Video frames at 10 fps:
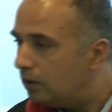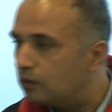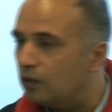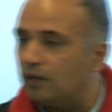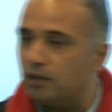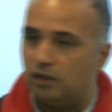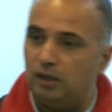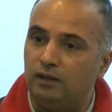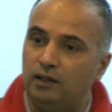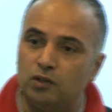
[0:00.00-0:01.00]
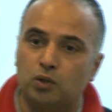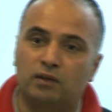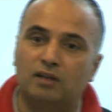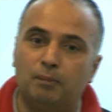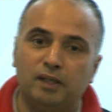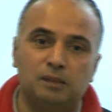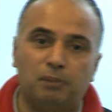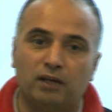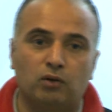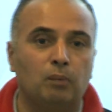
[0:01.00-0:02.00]
So essentially, these insurance companies
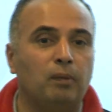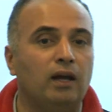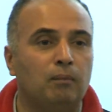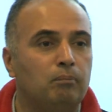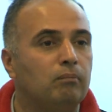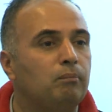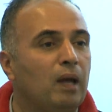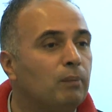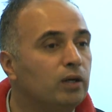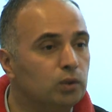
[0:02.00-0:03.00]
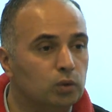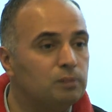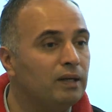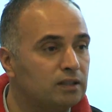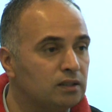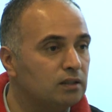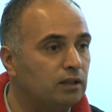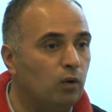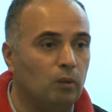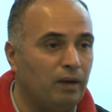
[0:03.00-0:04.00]
pay us on a pay, pay per use basis.
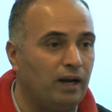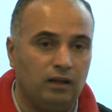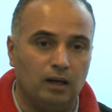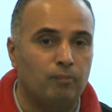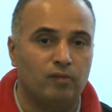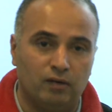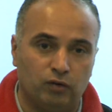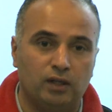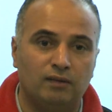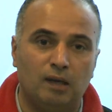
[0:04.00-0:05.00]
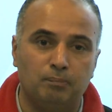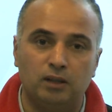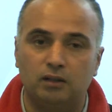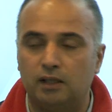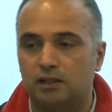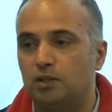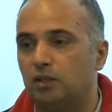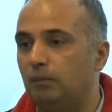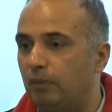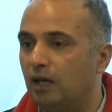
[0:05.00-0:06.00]
They don't pay anything upfront for the development. They
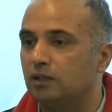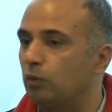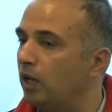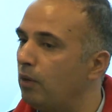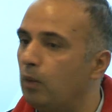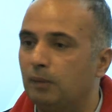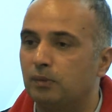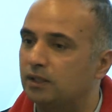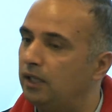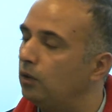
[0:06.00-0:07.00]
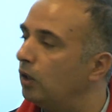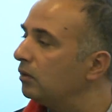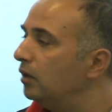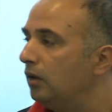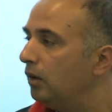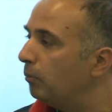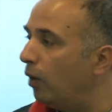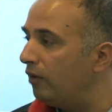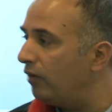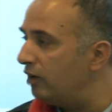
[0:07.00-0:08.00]
essentially pay us whatever 1% or
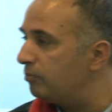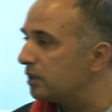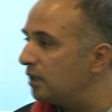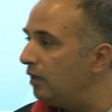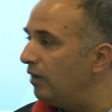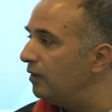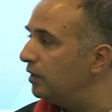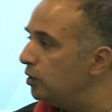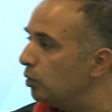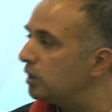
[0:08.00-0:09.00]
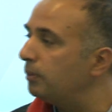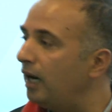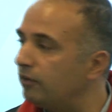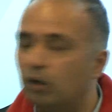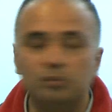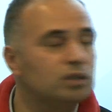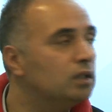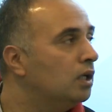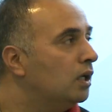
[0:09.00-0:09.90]
0.5% whenever they use the platforms.